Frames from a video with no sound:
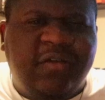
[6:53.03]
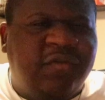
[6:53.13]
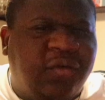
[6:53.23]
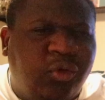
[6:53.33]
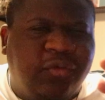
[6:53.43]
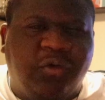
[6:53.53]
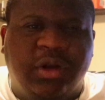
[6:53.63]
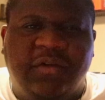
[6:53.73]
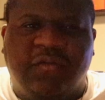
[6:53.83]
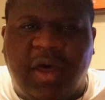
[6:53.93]

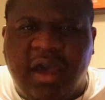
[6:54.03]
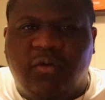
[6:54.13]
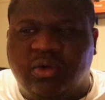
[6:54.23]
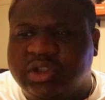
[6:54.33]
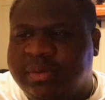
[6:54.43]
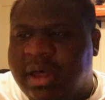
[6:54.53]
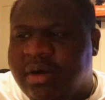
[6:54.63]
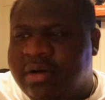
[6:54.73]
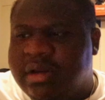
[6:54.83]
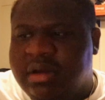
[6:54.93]
445
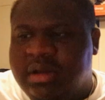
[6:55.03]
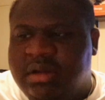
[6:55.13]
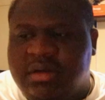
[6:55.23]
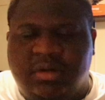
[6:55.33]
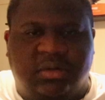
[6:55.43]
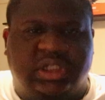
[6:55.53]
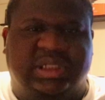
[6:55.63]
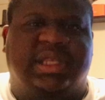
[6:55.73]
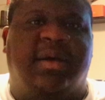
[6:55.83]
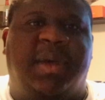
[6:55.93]
horsepower, which
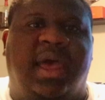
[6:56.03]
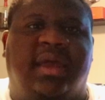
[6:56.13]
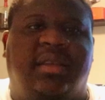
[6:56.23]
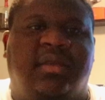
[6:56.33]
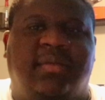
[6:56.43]
is not bad.